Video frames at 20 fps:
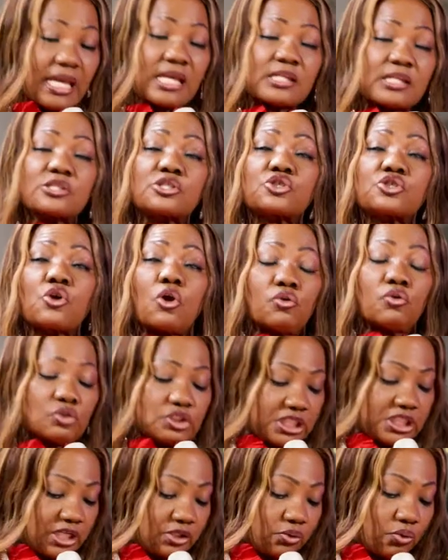and
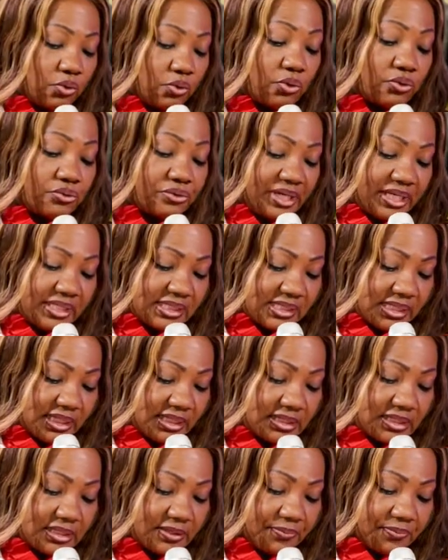solution
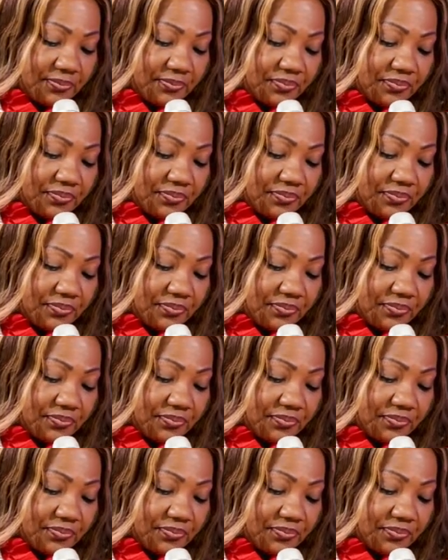oriented.